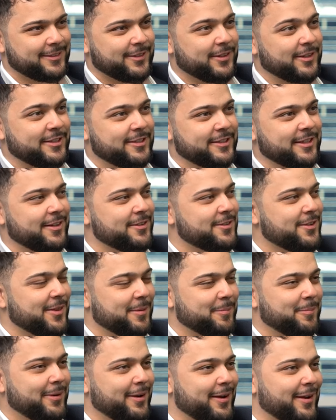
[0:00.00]
So the son's on
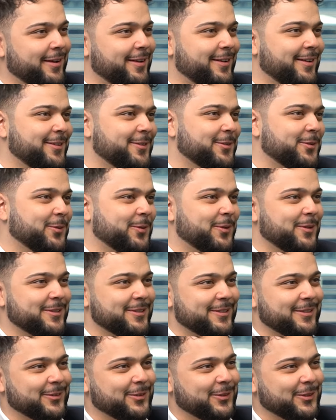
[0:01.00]
the bike, your daughter's
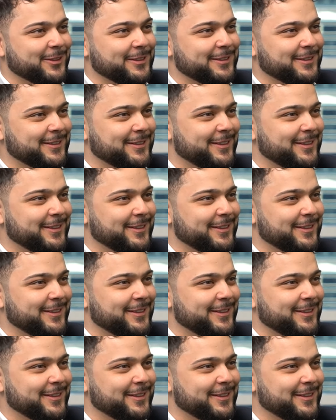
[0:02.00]
on the horse.